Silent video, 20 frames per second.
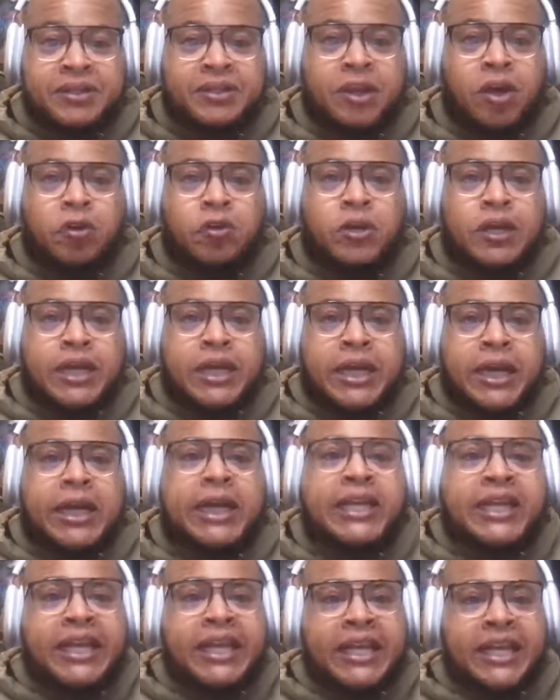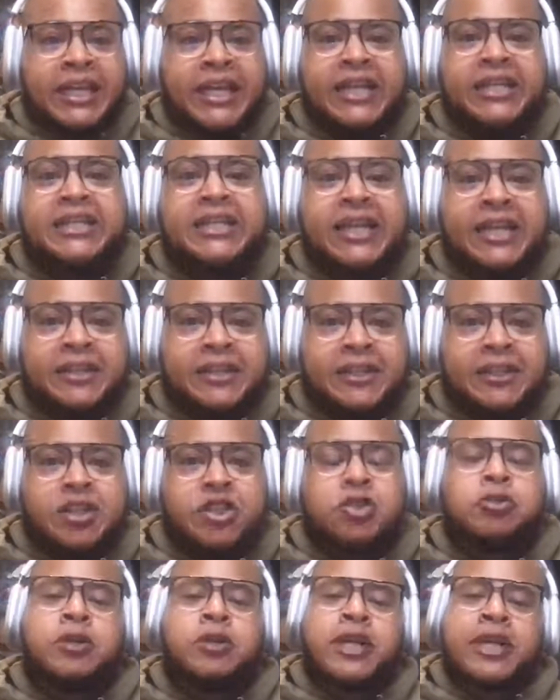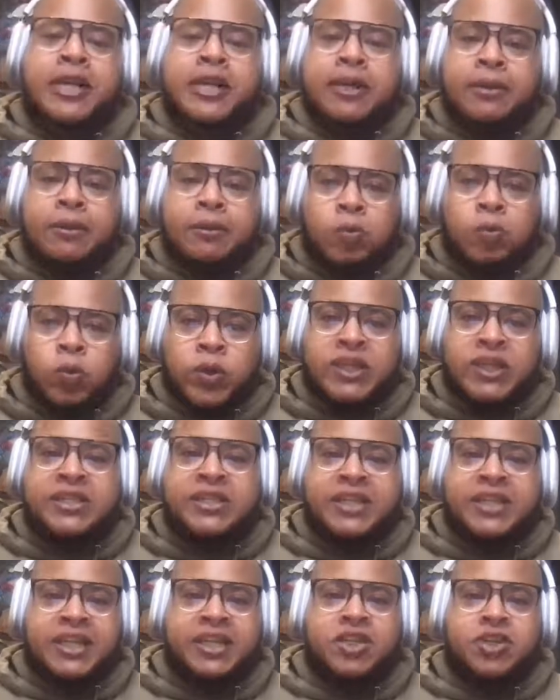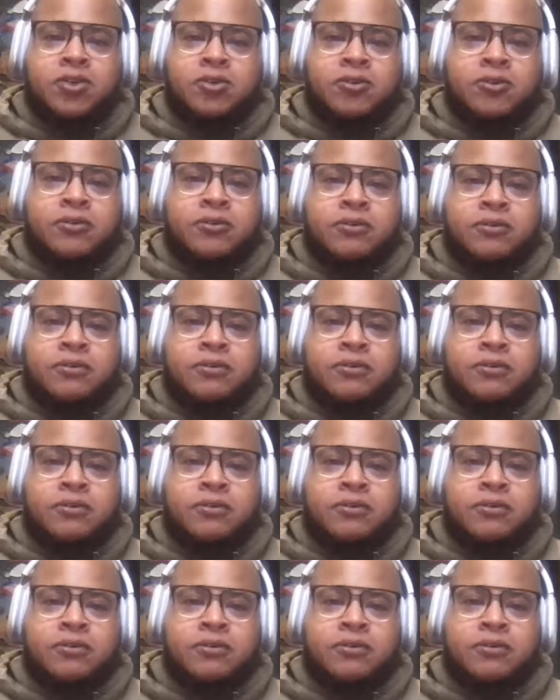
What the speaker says: So again, I say unto you, we see you,